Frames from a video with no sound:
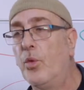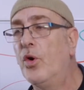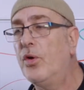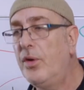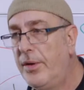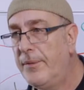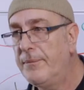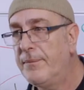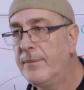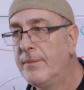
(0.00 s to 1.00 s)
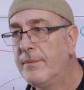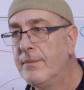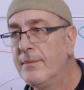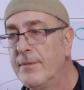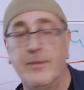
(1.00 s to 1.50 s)
world,
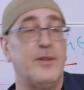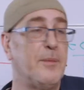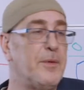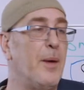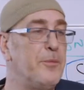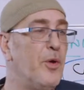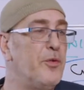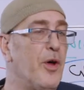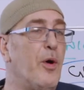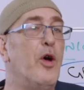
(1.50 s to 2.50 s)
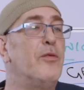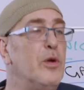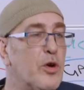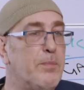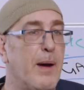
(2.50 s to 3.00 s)
and sometimes also
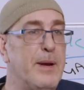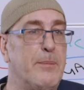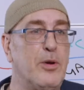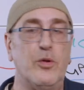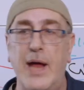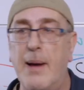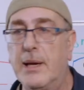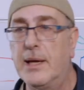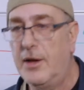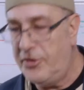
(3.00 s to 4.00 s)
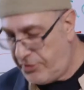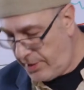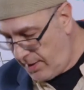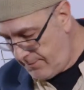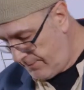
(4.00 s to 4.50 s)
overlooked by people who dabble in history,